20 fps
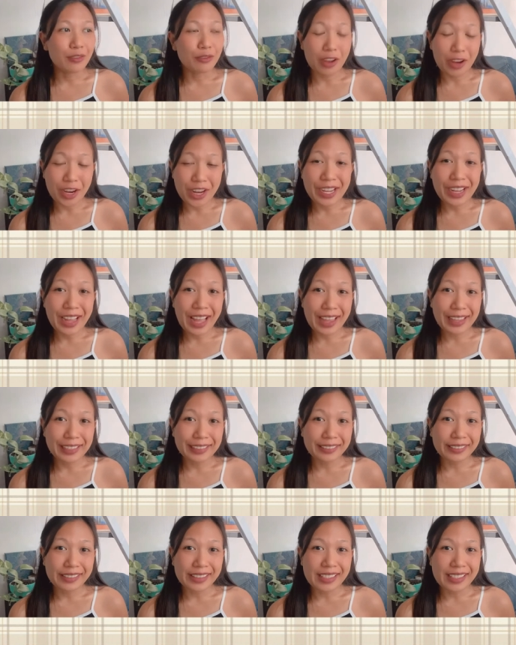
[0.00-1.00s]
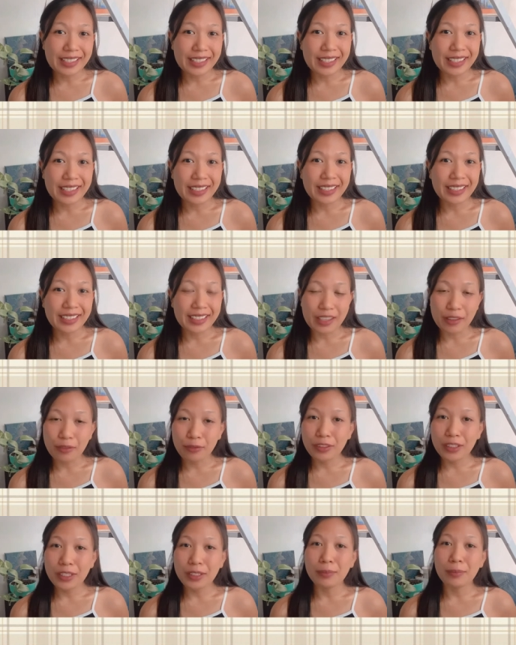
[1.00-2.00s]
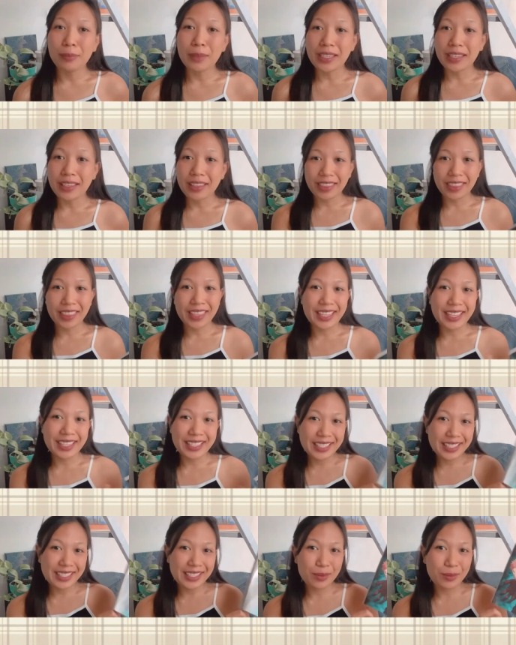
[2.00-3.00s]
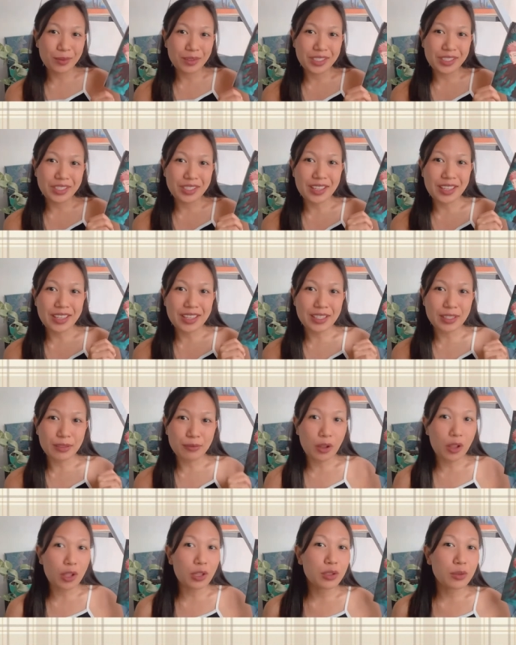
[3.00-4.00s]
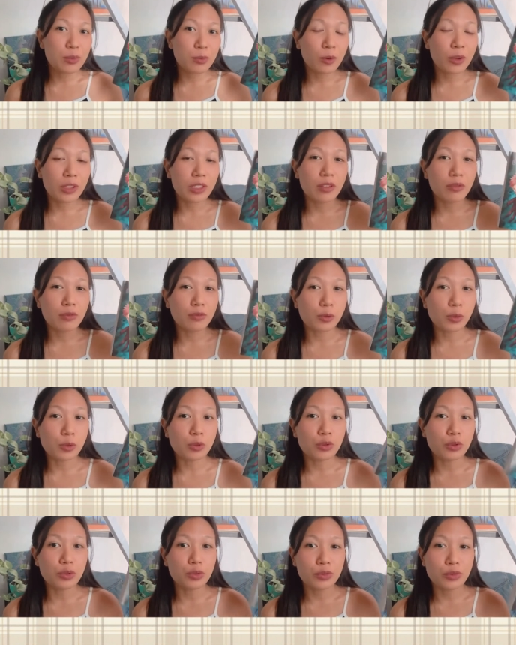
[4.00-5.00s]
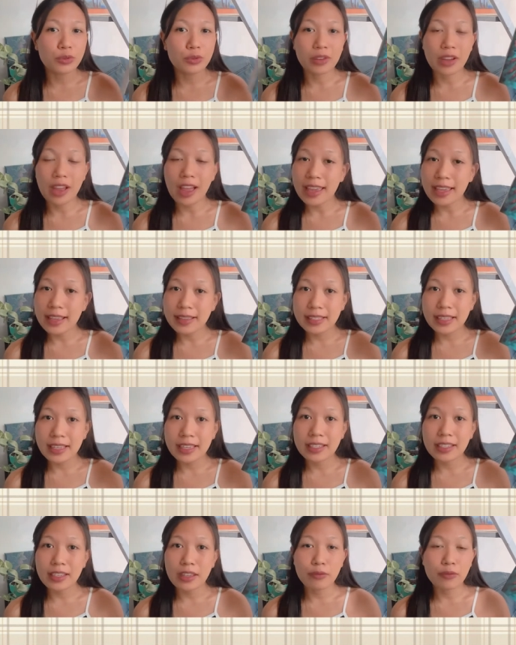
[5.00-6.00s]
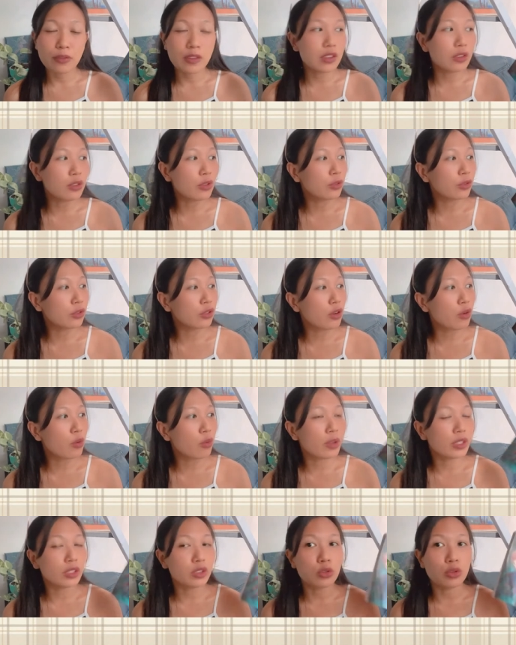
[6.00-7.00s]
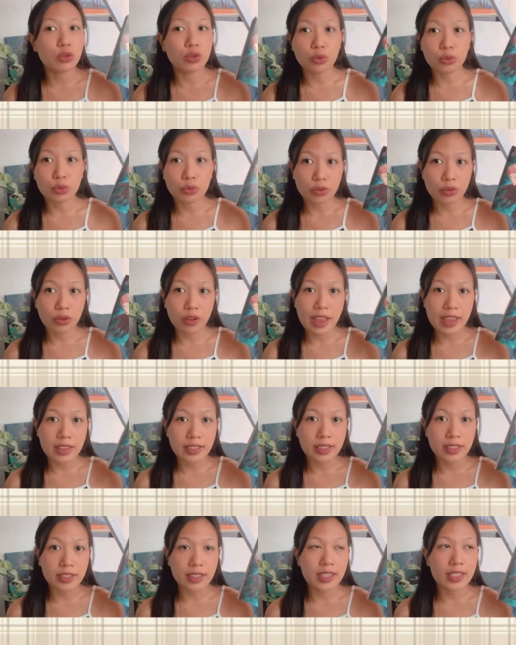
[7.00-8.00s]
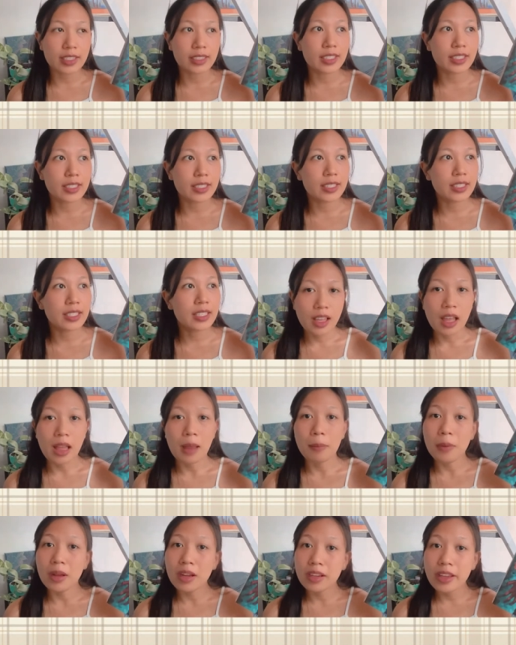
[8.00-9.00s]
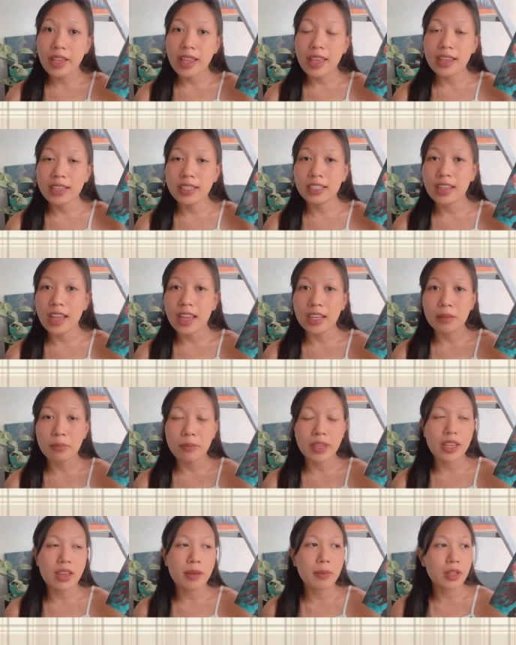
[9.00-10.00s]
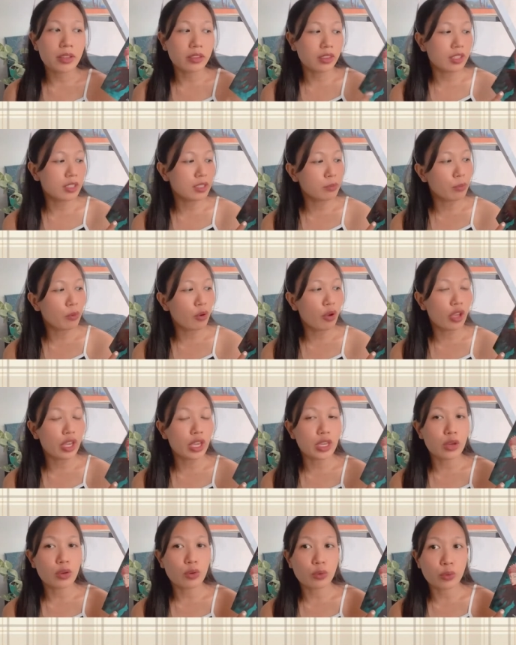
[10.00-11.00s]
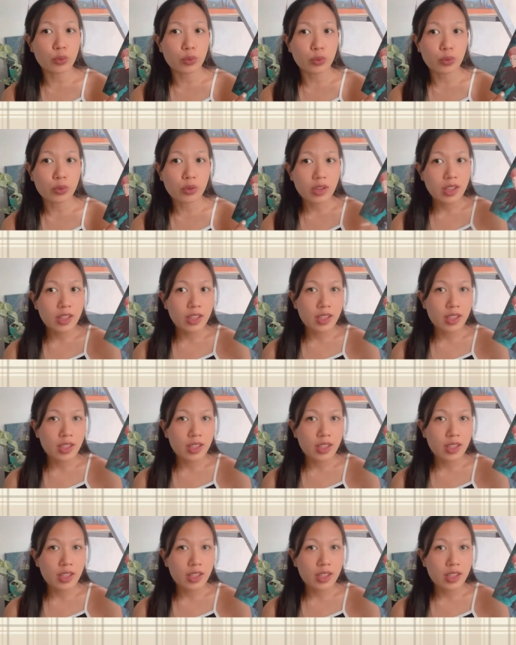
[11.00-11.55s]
very kindly gifted me this, which is volume 1 of Jujutsu Kaisen. If you don't know what Jujutsu Kaisen is, it's a manga and an anime about this boy who